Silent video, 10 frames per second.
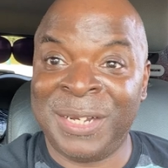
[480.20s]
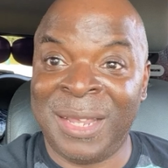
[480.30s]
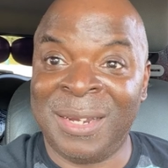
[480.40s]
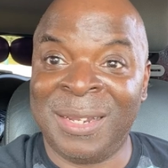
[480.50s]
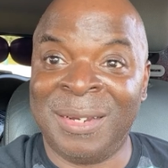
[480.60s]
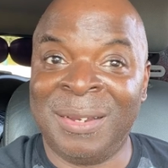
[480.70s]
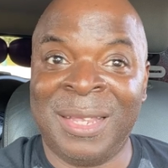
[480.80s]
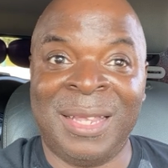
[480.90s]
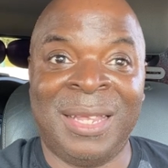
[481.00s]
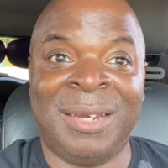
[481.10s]
in it
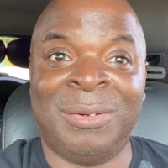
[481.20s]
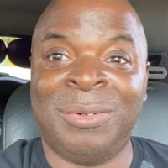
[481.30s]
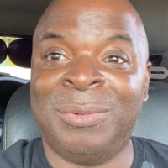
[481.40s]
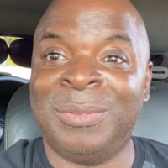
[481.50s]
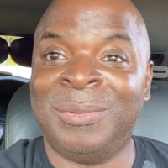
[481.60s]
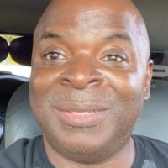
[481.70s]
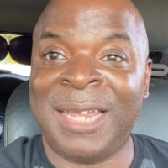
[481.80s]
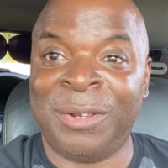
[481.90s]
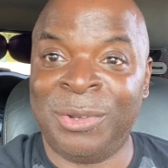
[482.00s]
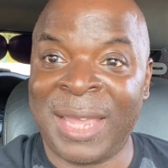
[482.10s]
and
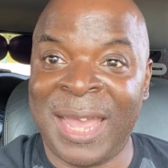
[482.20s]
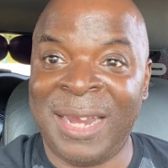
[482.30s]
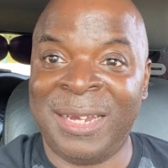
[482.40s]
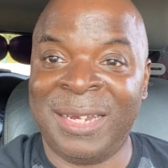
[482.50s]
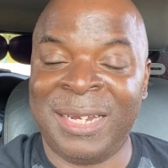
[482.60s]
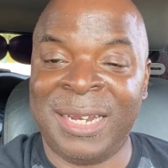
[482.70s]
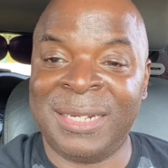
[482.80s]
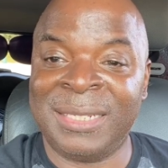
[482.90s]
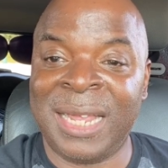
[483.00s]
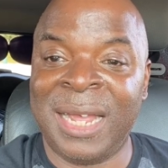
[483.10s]
take a look at it and
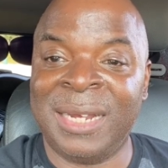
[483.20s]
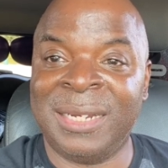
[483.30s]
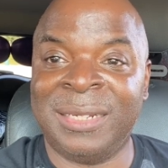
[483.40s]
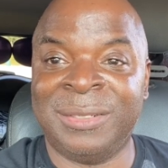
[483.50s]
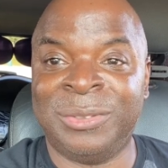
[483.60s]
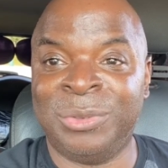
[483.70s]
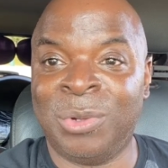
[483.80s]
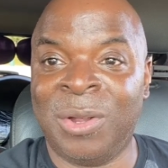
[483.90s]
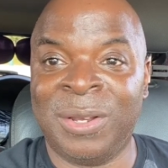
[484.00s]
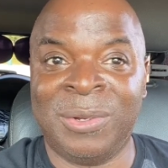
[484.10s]
inside and do
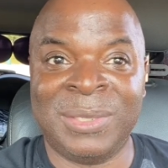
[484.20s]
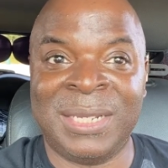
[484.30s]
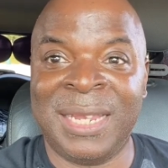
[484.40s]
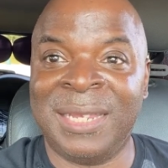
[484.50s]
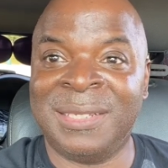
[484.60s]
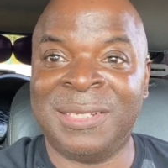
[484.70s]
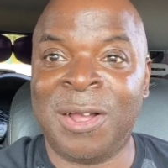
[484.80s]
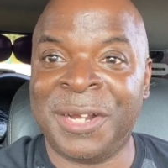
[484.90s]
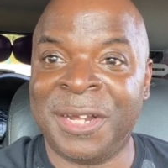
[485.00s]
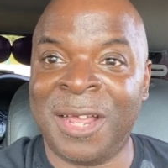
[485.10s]
all those things,
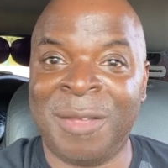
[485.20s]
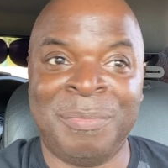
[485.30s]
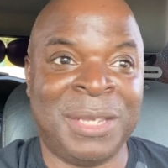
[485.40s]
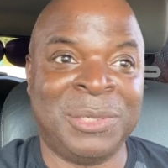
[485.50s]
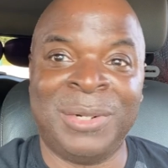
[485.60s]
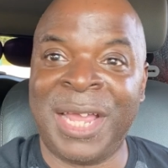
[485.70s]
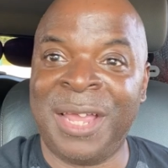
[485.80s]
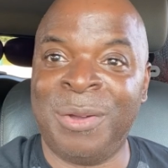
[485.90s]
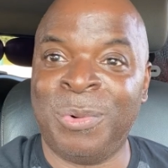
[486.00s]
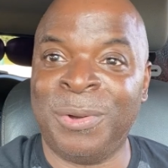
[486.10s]
start it up, make sure the
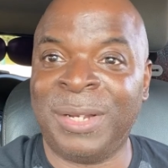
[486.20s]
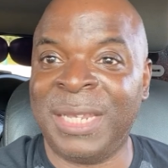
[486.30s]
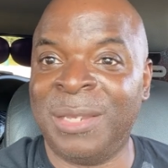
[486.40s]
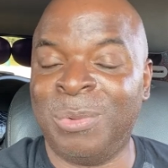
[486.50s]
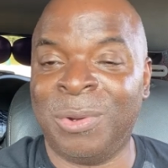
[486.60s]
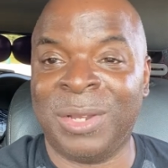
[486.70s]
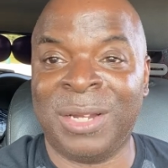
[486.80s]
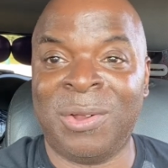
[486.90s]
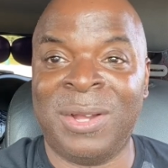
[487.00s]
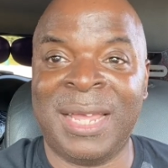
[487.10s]
air work, the heat work,
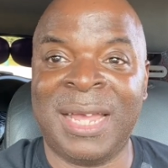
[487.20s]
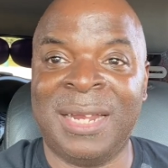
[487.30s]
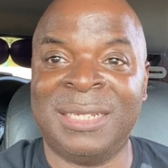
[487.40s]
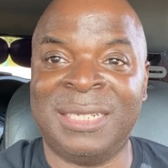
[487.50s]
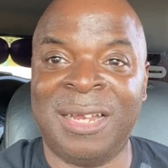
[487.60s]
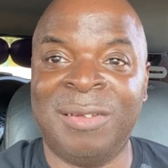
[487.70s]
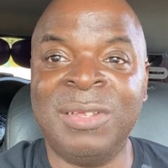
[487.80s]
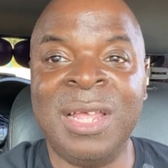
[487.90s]
and all that kind of stuff.